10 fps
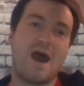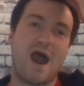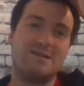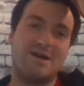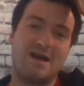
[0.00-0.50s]

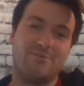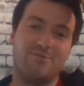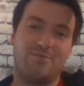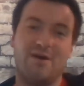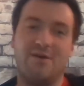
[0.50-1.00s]
I
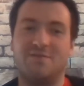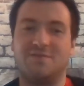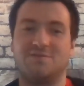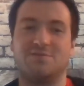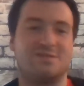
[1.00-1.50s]
don't
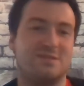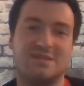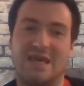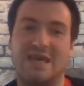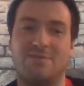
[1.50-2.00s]
love just
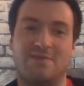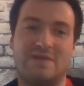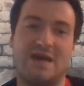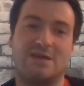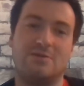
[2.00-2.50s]
this game in a
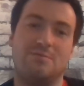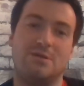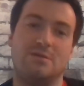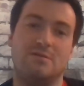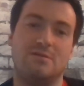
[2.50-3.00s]
vacuum. I
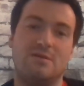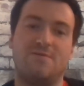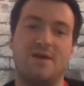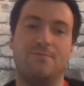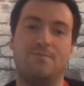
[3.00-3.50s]
mean,
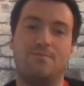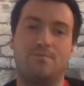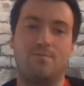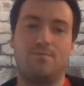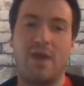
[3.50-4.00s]
if I'm
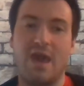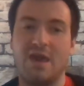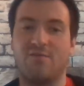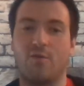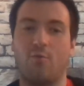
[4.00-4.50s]

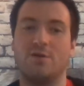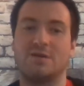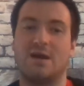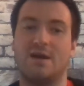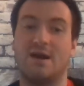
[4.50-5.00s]
paying for
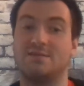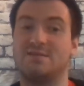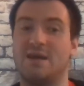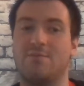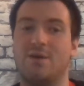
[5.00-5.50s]
one guy on
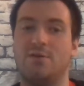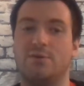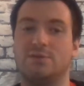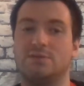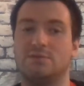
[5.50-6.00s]

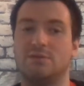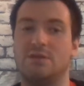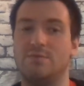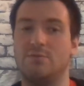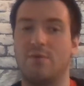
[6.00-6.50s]
Sacramento, it's
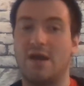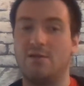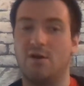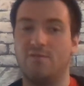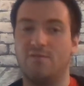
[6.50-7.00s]
going to be
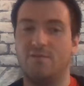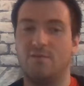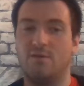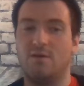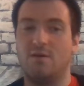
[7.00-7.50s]
Randolph,
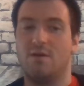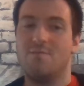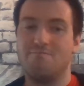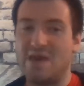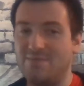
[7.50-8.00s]

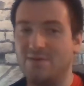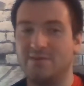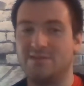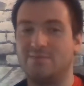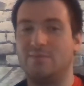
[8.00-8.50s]
maybe
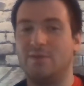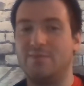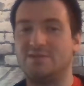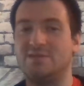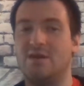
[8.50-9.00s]

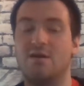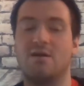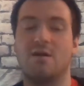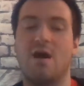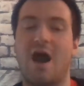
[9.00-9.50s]

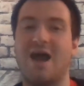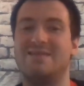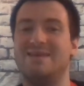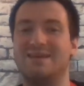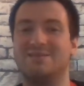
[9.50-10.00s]
Labissiere. I
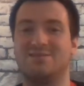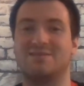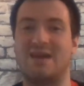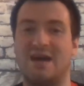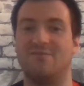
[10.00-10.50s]
think it's
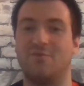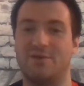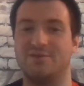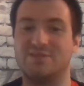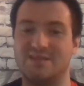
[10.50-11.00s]
just kind of one
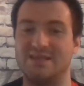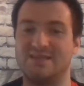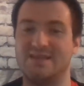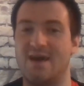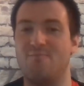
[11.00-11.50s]
of those
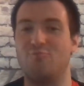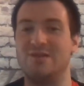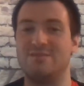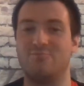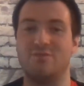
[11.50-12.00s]
things that
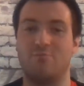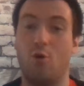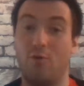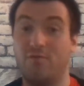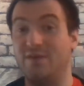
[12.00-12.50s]
we
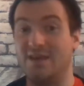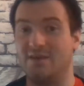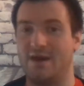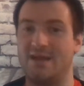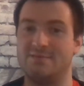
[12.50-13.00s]
hopefully
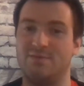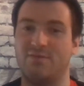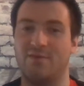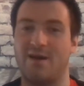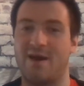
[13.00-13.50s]
get lineups
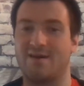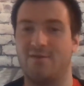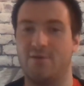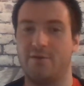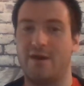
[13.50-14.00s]
before
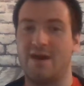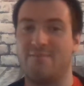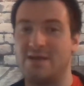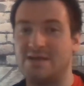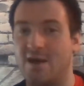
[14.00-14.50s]
lock, although I
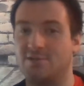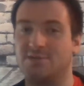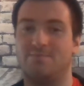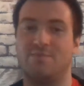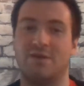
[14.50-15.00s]
have my
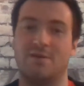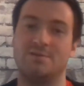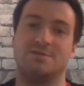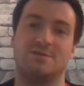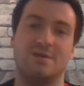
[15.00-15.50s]
doubts
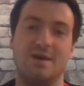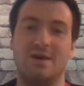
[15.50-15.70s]
because